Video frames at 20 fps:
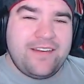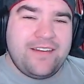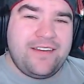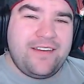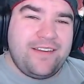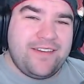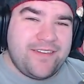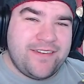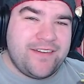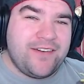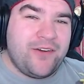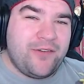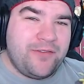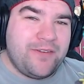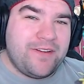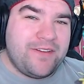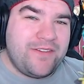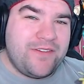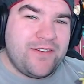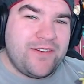he's an
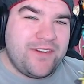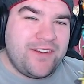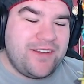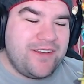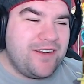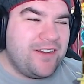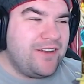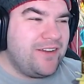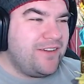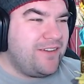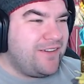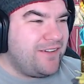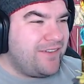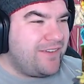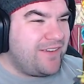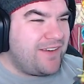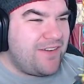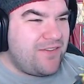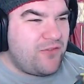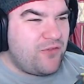offense unit, you know,
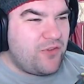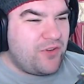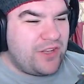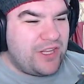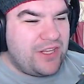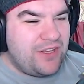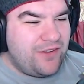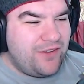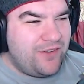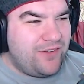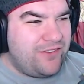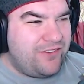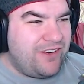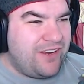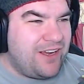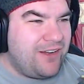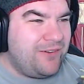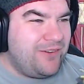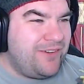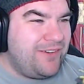because I never really use
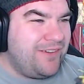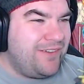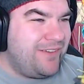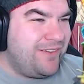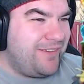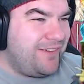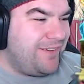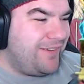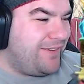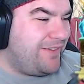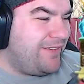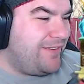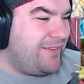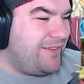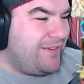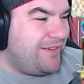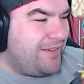Zhao, which is just,